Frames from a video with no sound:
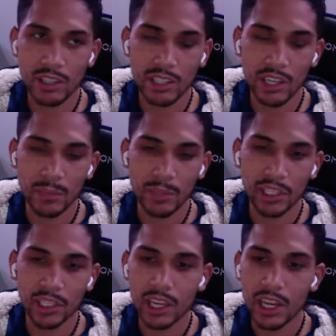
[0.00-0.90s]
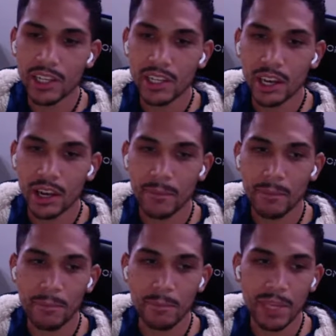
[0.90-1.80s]
It's helped me to
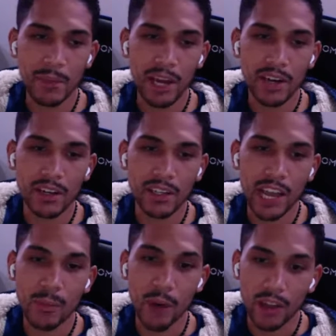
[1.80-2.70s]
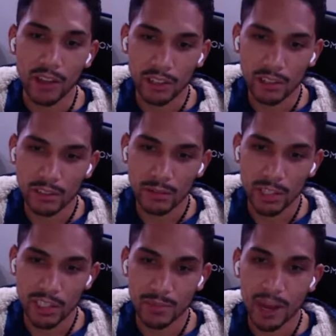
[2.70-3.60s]
be better to help others,
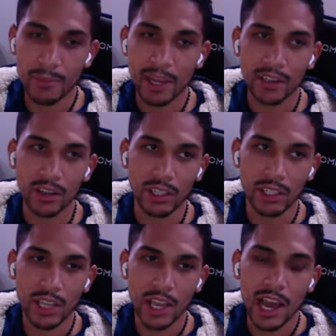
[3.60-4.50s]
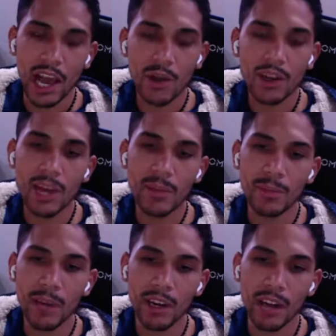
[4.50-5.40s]
which is my main goal is how can I
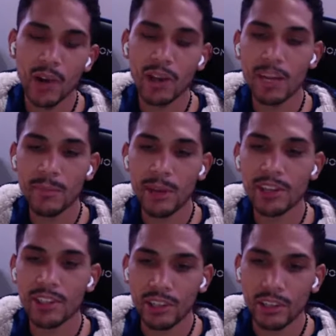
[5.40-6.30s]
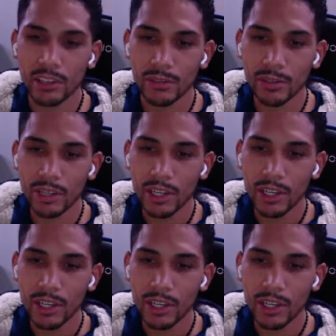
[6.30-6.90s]
be better? How can I better serve